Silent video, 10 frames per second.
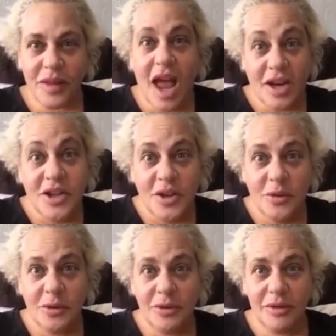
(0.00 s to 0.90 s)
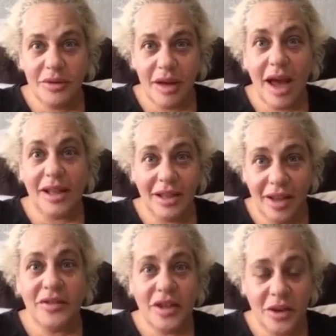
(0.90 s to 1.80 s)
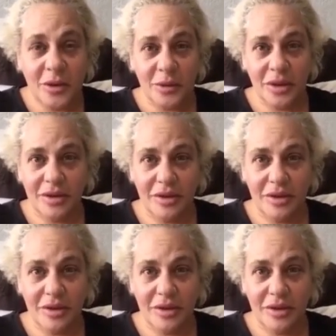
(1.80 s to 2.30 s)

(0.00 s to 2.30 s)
I do. I love you.